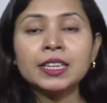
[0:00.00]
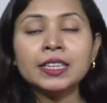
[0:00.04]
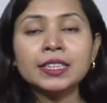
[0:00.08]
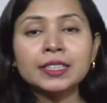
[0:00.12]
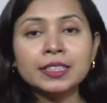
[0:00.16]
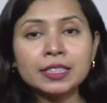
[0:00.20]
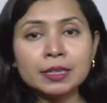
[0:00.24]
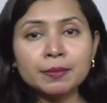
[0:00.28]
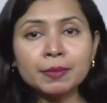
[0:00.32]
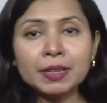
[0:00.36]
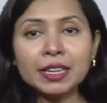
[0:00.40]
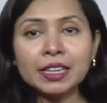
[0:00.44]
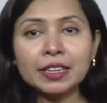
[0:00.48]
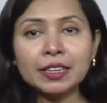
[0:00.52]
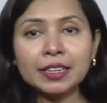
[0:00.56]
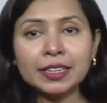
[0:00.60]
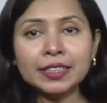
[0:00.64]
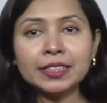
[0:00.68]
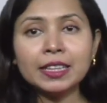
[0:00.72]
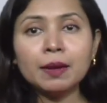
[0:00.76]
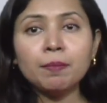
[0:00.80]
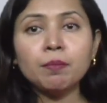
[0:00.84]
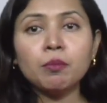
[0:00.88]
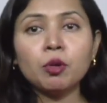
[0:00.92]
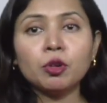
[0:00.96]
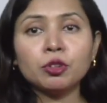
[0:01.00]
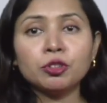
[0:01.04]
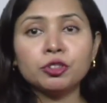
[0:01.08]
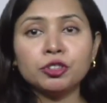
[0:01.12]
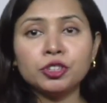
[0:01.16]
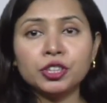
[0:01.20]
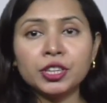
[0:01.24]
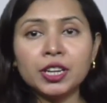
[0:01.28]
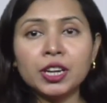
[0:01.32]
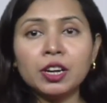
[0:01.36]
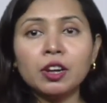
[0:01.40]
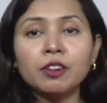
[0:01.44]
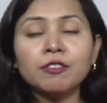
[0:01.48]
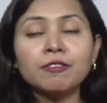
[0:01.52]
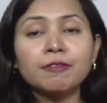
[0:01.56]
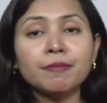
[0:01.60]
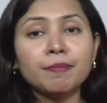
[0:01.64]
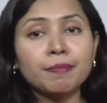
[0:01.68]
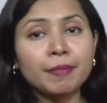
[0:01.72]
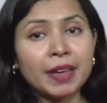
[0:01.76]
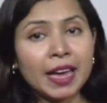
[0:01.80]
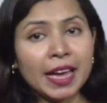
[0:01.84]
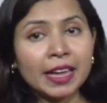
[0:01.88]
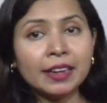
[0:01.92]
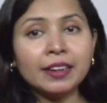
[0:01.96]
Similarly, the portrayal of
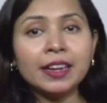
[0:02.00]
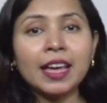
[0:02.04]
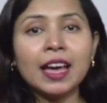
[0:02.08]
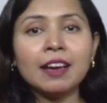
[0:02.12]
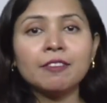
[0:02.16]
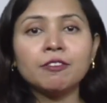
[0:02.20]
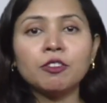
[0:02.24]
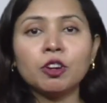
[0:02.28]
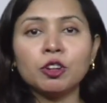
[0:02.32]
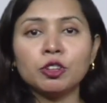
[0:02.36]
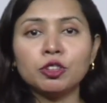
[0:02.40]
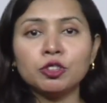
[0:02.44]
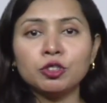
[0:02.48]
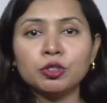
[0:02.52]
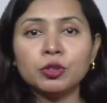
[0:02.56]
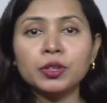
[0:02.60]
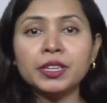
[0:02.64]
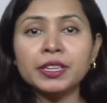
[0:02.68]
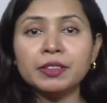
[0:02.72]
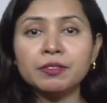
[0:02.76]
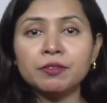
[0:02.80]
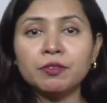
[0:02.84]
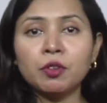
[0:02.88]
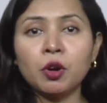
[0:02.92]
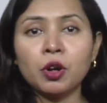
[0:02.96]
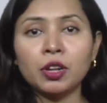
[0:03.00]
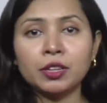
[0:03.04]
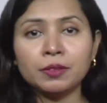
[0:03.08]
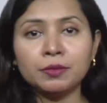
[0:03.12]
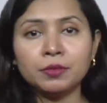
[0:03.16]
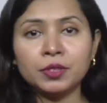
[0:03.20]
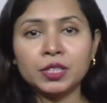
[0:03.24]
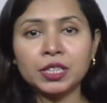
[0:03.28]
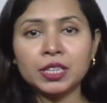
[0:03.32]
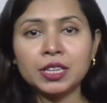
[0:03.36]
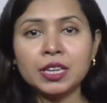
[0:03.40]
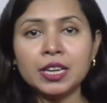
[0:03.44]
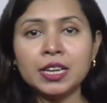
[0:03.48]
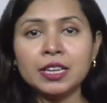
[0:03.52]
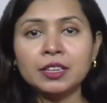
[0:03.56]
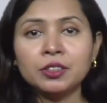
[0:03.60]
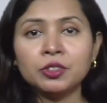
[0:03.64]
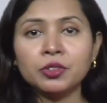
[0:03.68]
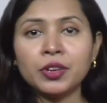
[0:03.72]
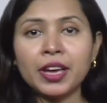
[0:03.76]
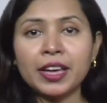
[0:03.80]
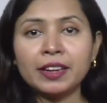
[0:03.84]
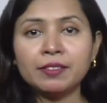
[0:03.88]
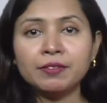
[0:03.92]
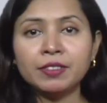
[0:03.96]
men have also evolved.
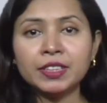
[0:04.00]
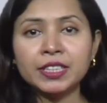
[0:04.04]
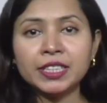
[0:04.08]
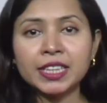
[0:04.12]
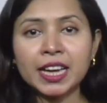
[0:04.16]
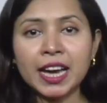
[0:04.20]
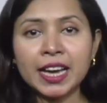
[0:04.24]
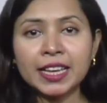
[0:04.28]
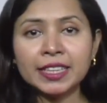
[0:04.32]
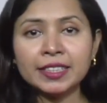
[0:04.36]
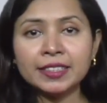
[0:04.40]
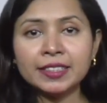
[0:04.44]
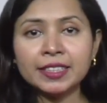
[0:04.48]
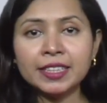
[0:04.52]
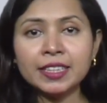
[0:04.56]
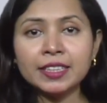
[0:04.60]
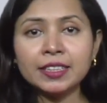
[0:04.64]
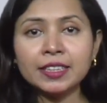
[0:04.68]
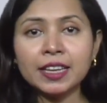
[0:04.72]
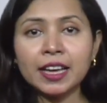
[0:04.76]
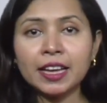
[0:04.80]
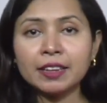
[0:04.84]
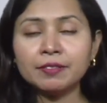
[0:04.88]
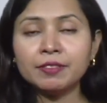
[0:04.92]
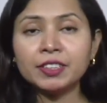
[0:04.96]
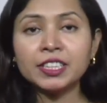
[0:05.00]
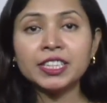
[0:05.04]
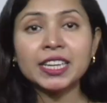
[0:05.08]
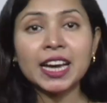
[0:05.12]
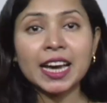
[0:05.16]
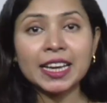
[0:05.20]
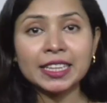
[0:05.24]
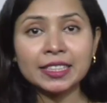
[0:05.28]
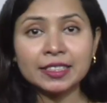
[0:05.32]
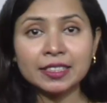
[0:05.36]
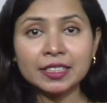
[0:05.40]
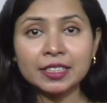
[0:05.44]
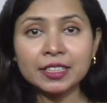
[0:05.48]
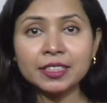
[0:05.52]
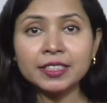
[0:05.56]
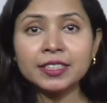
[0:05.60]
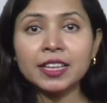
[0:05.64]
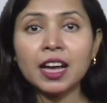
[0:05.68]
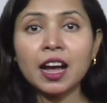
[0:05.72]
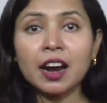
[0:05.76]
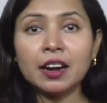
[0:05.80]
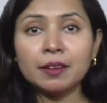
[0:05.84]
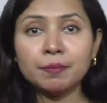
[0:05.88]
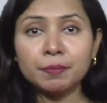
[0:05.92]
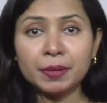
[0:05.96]
So advertisers
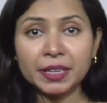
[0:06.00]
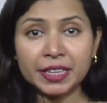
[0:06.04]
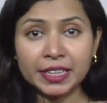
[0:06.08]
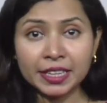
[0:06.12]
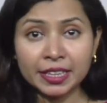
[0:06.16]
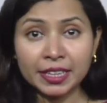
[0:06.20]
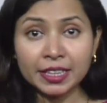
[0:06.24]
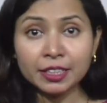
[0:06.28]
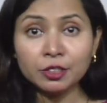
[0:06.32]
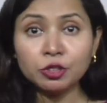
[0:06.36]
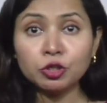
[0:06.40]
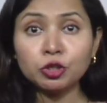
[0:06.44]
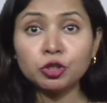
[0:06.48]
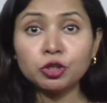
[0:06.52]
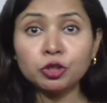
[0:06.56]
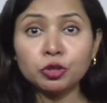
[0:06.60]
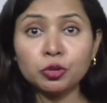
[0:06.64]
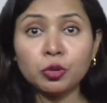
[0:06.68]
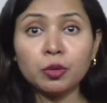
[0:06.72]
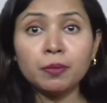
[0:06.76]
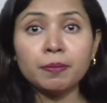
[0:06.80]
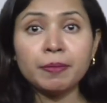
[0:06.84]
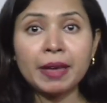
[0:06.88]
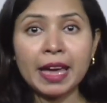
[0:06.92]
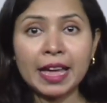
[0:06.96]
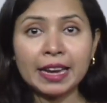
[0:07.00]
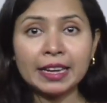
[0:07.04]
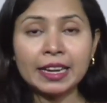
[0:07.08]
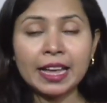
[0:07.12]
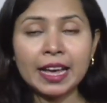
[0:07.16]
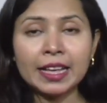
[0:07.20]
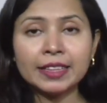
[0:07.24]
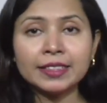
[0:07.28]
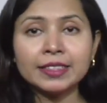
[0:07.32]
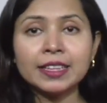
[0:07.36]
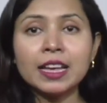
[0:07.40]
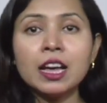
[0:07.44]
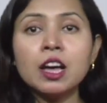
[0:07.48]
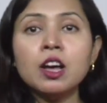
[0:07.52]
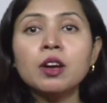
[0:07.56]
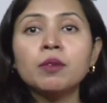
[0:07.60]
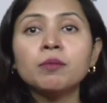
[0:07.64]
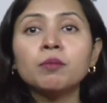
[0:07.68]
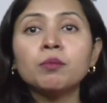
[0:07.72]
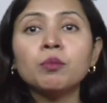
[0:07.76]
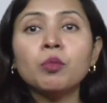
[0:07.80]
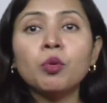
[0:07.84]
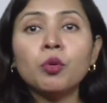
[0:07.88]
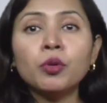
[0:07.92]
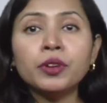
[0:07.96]
are beginning to show men as
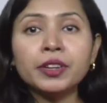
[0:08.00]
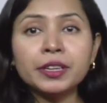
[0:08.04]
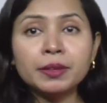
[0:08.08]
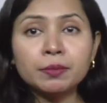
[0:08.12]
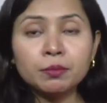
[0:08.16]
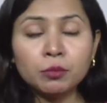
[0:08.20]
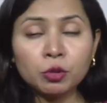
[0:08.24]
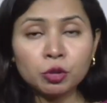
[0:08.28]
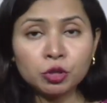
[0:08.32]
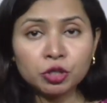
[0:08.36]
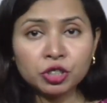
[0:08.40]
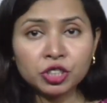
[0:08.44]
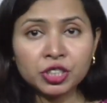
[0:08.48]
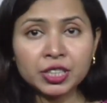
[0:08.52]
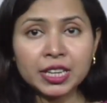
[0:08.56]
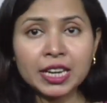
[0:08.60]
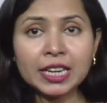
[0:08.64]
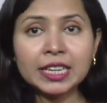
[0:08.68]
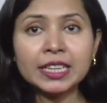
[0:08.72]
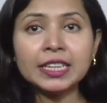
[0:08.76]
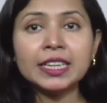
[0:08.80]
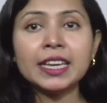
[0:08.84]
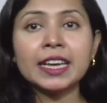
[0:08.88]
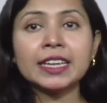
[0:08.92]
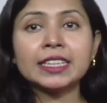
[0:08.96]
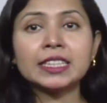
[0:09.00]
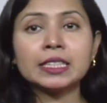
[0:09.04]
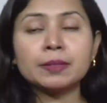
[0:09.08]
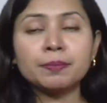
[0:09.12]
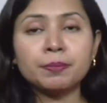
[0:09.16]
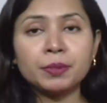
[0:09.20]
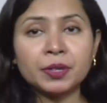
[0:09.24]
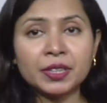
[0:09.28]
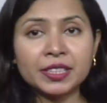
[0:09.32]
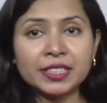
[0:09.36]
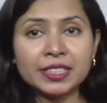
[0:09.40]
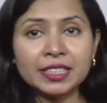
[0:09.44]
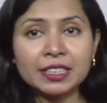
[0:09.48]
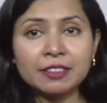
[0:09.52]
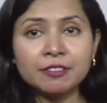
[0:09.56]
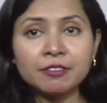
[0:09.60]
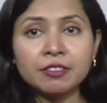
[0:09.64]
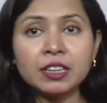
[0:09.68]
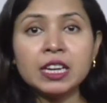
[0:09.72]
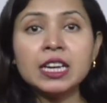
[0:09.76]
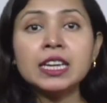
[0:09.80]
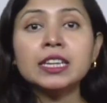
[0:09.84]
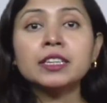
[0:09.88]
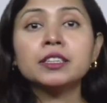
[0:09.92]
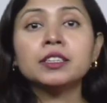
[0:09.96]
more emotionally expressive,
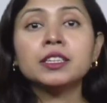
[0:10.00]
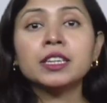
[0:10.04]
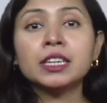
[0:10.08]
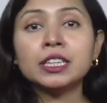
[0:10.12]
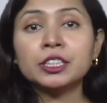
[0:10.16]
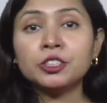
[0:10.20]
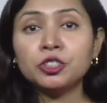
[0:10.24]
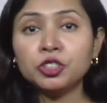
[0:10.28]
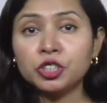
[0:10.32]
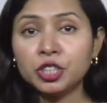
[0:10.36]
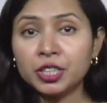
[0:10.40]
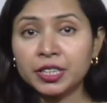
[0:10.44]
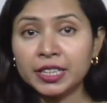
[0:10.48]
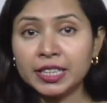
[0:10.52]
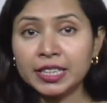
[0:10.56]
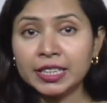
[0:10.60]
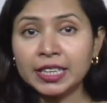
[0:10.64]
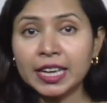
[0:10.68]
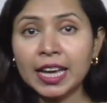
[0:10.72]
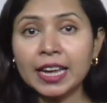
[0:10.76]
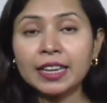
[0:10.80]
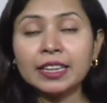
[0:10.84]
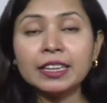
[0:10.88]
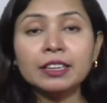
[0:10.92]
nurturing and